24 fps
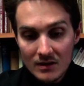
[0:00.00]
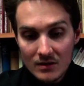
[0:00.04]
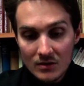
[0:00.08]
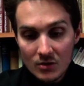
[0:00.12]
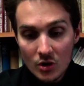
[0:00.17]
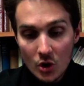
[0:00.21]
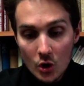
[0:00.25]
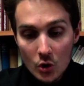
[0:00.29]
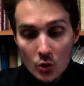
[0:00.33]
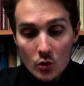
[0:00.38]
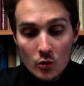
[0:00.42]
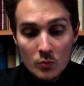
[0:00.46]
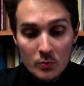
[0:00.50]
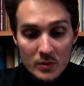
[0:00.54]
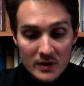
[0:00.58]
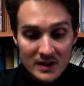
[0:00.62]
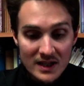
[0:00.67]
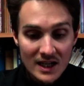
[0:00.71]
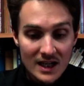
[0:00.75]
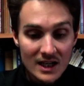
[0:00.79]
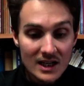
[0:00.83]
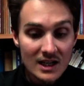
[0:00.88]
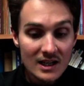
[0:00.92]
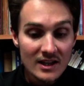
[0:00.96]
Two
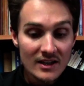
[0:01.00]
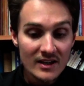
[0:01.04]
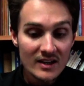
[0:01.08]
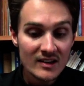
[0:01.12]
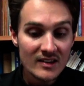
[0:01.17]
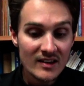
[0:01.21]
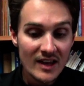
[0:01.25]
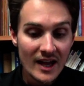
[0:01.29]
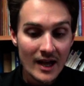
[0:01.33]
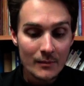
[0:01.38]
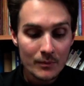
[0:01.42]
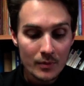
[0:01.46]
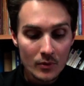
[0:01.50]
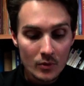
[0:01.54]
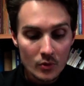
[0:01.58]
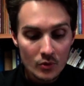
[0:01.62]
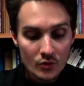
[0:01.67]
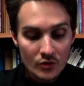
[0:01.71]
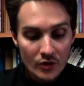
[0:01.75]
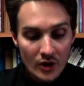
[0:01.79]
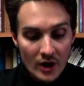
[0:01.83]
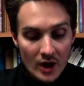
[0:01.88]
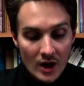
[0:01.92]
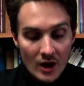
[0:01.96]
particular
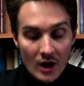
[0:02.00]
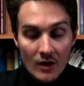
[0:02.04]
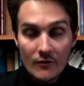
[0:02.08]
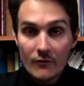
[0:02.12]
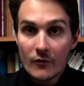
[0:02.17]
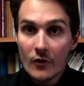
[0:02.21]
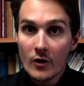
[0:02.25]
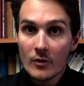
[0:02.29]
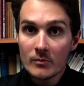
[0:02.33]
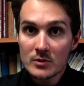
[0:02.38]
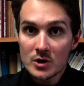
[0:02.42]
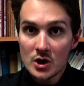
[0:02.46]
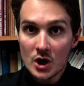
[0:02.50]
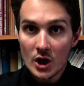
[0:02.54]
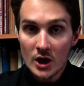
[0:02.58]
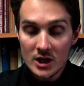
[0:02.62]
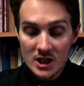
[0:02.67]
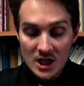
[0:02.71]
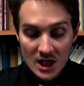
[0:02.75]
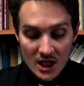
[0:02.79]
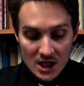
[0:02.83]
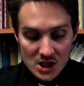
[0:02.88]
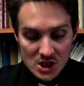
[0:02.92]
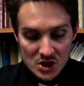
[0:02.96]
examples from
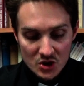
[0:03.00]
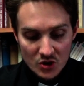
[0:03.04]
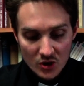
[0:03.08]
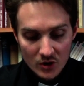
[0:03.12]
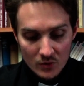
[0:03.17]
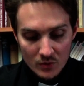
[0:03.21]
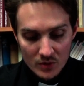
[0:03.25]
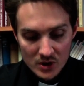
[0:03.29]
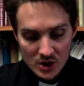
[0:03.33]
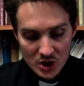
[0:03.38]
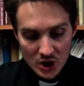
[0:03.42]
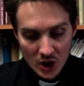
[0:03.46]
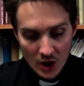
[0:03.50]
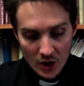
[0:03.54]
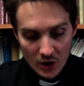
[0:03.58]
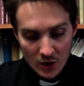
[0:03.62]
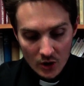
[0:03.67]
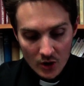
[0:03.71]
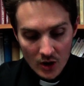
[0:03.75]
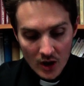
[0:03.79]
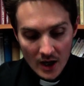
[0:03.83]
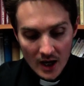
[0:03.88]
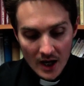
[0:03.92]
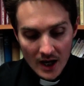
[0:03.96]
church history would
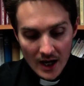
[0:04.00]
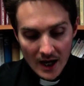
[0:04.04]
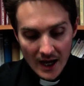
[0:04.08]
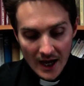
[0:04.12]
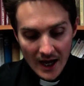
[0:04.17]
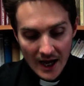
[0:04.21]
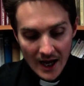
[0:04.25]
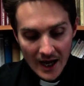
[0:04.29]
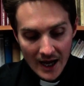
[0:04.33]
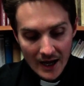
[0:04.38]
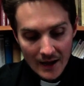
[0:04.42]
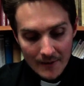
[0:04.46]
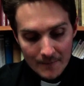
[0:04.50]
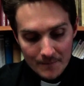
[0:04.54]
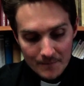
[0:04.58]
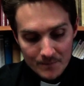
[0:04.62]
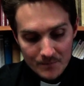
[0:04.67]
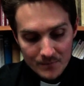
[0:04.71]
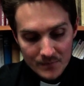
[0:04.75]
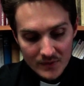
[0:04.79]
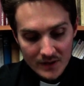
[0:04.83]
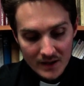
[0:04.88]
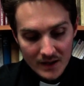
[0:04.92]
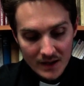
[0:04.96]
show
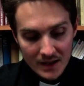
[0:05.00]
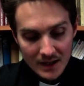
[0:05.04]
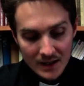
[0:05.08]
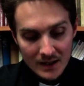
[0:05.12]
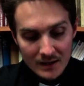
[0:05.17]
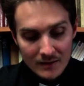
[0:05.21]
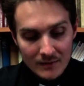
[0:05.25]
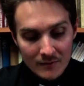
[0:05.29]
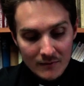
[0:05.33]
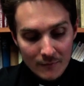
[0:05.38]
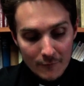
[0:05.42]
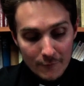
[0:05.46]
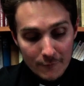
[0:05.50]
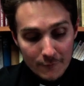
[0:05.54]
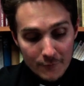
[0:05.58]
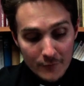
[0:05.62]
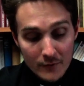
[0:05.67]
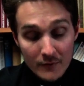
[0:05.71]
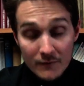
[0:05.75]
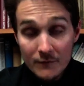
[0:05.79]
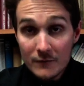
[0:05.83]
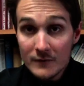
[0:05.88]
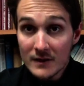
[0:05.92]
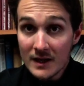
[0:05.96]
in
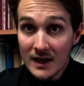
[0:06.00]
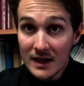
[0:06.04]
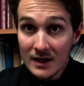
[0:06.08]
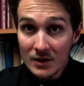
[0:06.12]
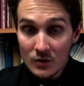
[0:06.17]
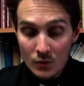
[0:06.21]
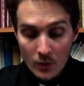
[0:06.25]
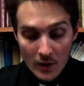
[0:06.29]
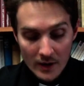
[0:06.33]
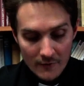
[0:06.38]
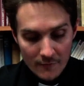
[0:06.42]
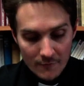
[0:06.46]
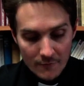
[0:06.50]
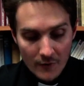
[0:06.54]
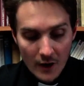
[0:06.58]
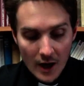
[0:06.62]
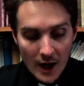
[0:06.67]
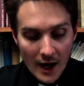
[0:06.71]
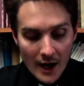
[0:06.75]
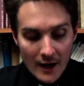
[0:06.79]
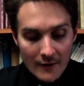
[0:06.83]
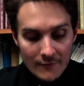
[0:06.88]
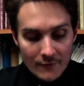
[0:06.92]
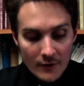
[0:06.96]

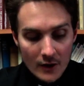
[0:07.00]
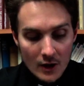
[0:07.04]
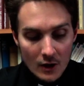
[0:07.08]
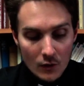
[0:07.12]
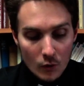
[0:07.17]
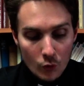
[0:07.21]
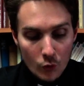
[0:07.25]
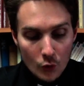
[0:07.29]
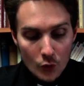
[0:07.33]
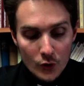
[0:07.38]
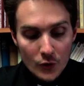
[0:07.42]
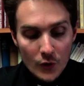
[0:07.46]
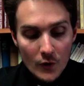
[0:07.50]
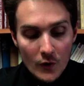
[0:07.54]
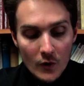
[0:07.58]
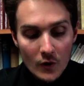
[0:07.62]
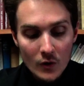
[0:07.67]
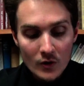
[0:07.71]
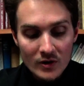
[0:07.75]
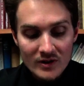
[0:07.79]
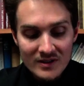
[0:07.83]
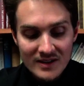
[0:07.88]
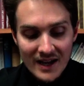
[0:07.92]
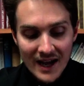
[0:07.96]
1525, Luther
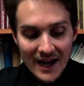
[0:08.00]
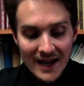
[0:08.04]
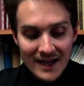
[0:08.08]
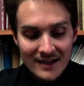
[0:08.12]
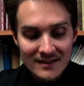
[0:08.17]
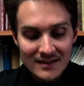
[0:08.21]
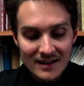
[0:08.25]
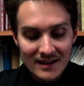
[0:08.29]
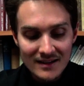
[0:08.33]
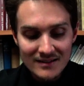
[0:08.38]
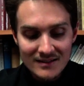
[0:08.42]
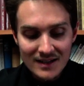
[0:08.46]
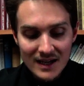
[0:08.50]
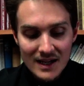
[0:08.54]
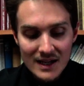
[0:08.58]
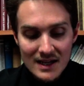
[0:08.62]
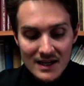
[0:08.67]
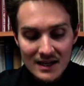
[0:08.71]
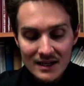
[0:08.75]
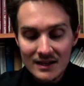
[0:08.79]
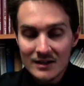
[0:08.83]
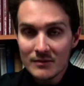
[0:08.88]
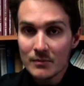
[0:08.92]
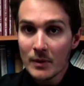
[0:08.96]
ordained a
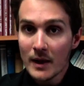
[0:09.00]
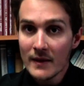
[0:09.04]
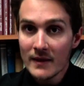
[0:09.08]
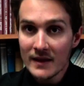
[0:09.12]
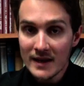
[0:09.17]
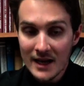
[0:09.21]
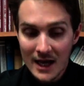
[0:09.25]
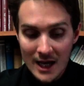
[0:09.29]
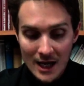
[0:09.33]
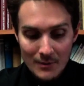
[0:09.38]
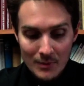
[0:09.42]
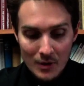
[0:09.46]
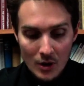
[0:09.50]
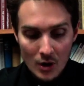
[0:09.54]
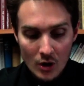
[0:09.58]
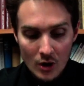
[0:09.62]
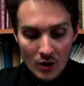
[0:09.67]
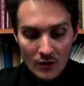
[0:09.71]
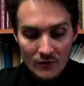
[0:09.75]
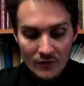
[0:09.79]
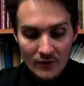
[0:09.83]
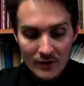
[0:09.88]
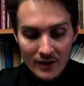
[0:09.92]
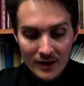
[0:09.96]
deacon by the name
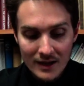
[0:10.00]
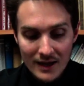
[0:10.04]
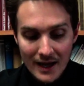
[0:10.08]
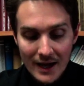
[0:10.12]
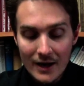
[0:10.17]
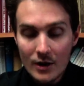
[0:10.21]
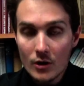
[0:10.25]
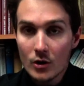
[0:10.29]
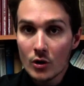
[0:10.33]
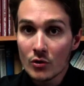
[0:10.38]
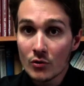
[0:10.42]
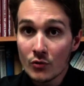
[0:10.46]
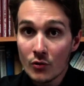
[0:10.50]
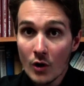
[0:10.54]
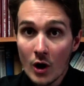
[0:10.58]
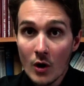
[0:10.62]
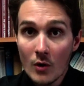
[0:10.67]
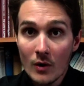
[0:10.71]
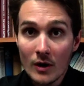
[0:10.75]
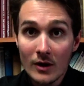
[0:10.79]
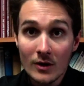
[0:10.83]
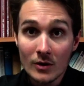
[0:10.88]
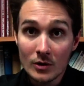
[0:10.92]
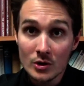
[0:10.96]
of George
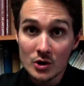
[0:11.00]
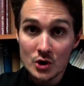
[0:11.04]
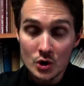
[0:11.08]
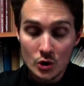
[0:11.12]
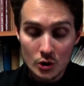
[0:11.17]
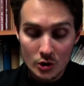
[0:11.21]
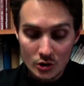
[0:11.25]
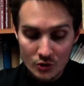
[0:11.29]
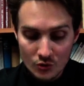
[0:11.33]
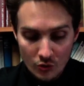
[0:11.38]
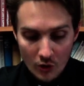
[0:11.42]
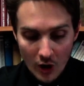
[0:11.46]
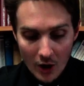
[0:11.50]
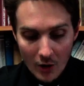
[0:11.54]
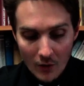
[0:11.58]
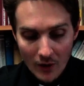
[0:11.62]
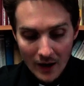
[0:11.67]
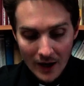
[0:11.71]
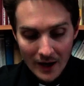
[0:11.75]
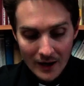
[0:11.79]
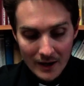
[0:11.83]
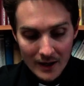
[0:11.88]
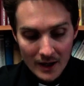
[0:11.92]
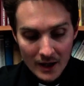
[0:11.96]

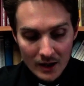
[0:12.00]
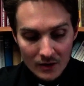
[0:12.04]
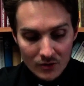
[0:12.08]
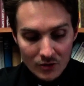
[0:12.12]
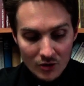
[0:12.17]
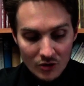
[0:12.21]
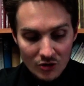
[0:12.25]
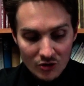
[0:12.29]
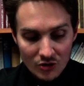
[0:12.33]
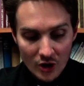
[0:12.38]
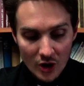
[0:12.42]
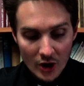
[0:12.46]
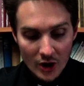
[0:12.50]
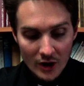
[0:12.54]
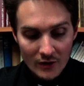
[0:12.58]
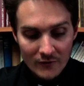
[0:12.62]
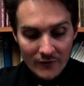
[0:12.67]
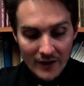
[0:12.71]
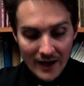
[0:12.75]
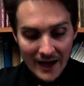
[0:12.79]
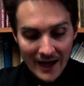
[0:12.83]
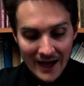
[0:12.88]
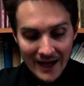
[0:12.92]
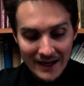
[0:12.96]
Roer, to
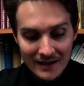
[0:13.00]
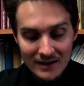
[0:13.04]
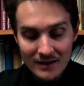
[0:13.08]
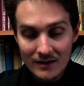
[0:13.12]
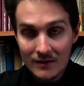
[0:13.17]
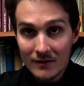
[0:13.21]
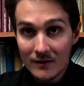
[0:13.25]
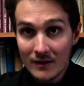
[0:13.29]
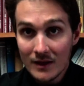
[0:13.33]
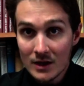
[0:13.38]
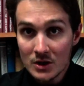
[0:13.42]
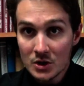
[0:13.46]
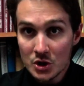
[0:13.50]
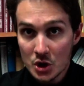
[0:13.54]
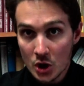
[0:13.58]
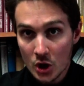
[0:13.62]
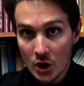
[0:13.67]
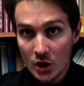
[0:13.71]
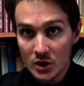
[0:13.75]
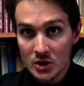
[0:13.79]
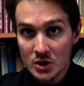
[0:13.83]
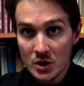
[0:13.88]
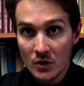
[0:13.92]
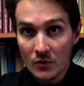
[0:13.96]
serve at the
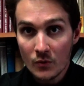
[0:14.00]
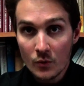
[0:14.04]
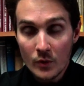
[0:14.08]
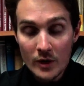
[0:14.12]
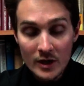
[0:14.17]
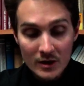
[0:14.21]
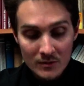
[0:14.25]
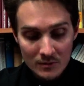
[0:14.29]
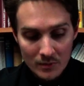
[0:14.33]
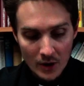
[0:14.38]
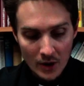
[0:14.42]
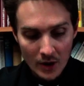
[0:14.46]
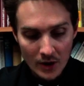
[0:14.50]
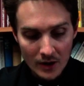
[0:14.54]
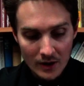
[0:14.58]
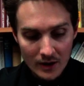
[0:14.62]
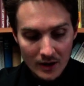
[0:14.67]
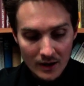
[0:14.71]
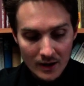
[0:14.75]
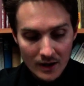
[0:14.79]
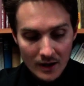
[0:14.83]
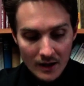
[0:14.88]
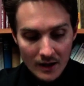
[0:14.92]
Church of Wittenberg.